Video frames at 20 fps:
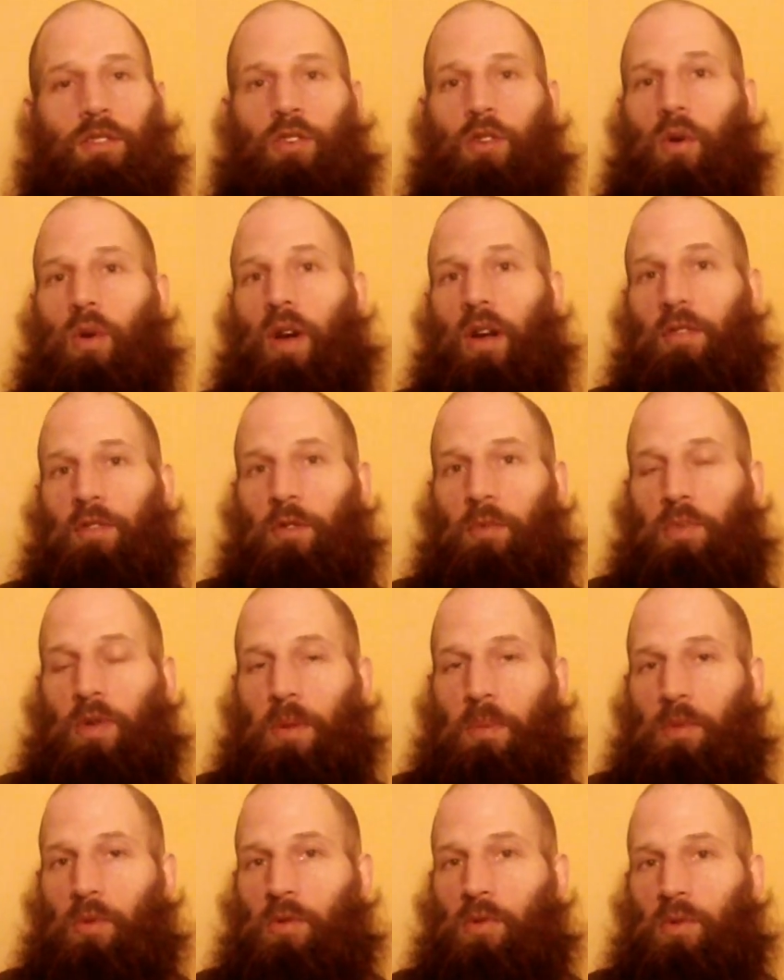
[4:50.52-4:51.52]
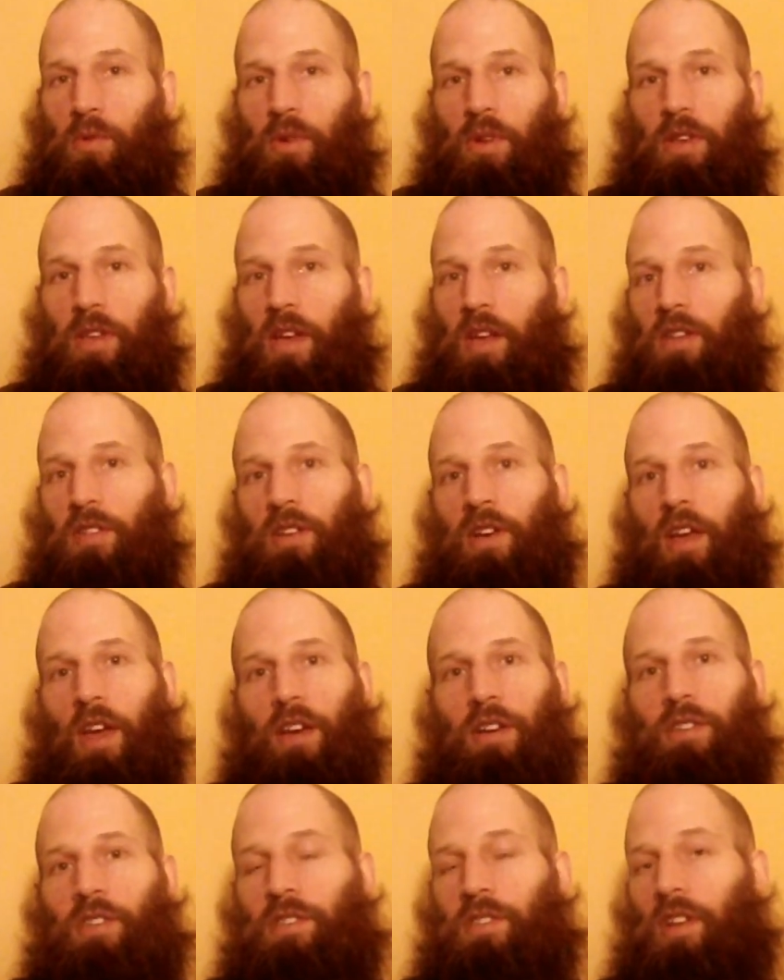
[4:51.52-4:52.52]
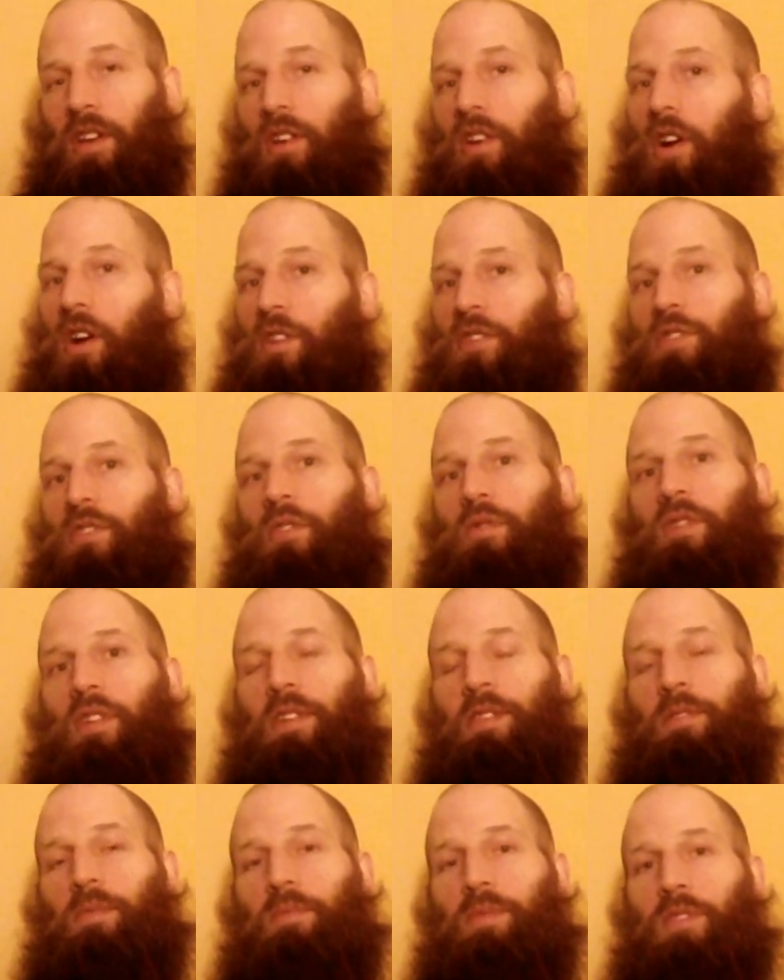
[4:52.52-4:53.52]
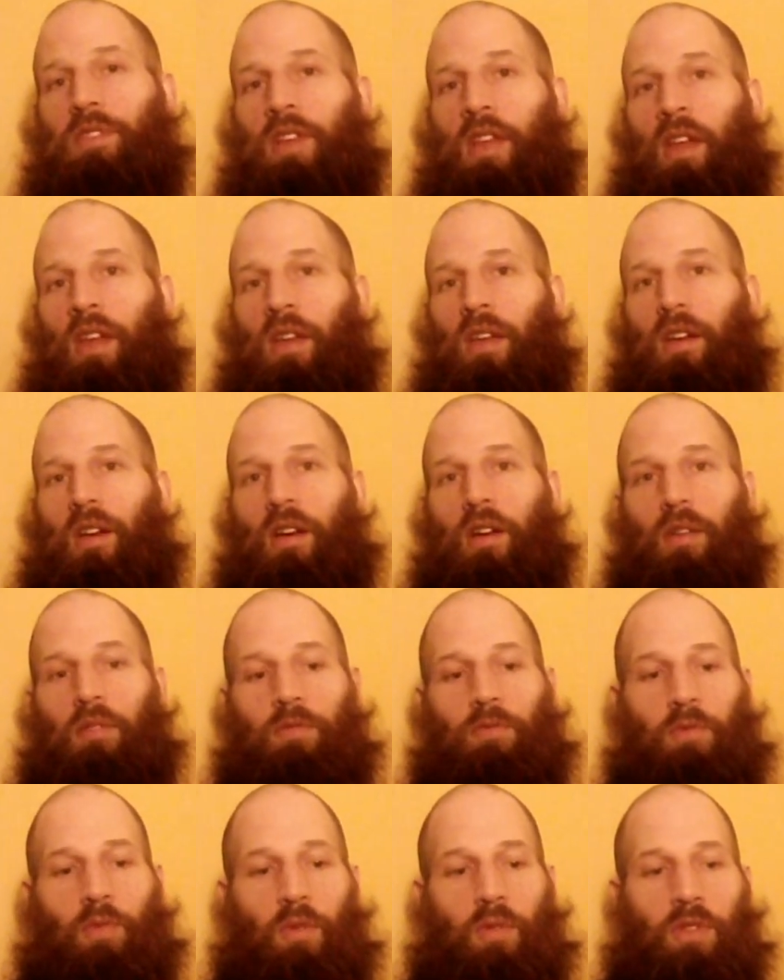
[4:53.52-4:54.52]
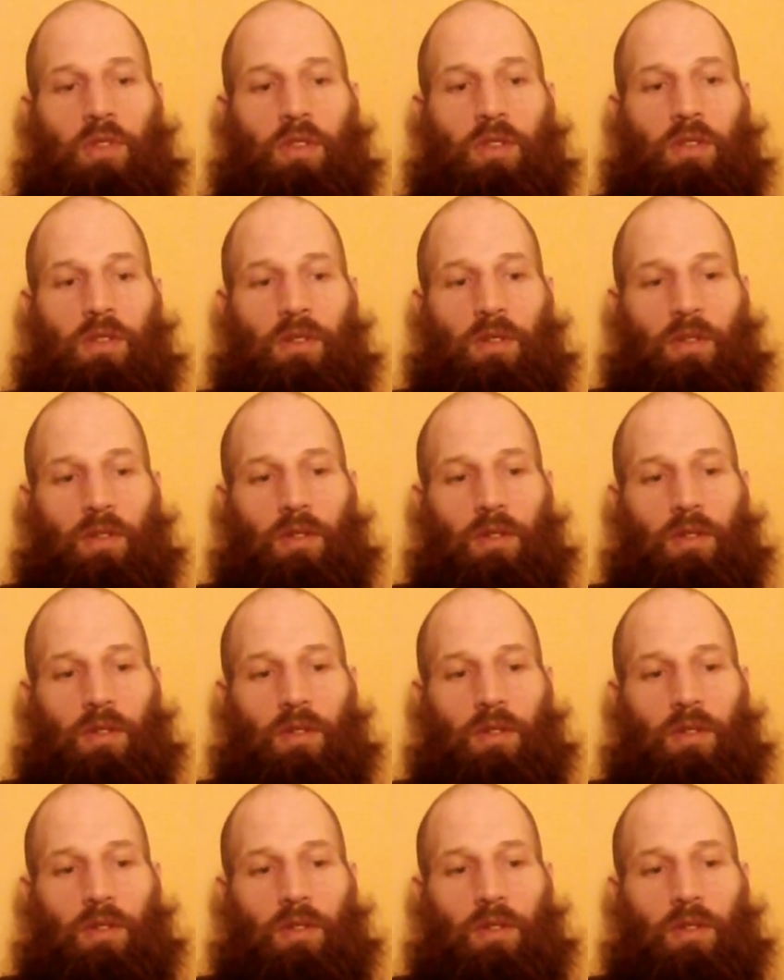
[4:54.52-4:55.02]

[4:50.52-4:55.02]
go after people who engage in actions that cause no victims uh, for the